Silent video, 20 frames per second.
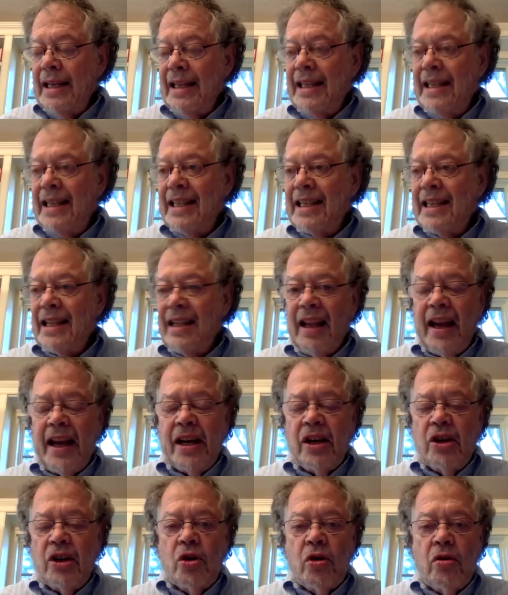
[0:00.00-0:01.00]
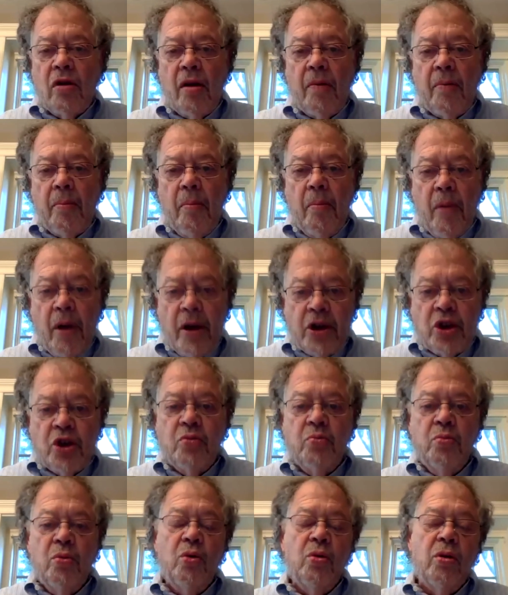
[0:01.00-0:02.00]
disliked Trump much
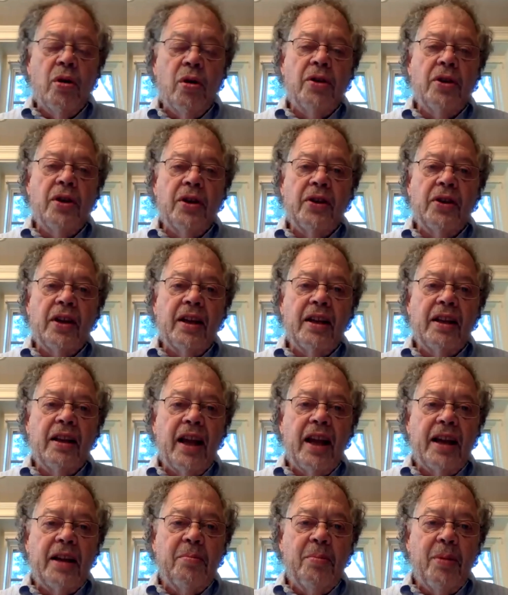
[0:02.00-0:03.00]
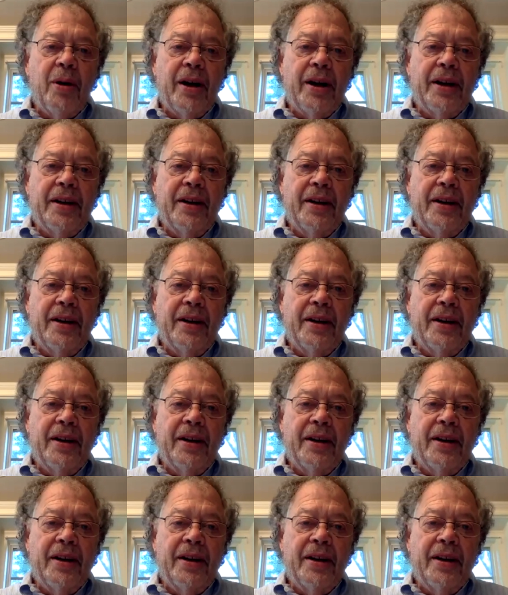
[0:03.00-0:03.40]
more than they liked Biden.